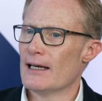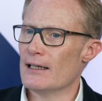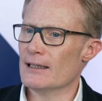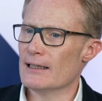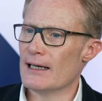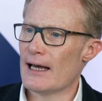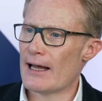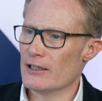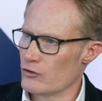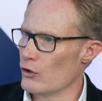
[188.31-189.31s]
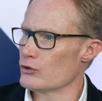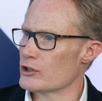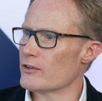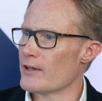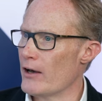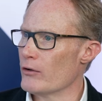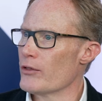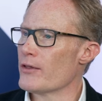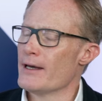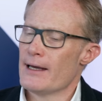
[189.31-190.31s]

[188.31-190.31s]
and it's not just health.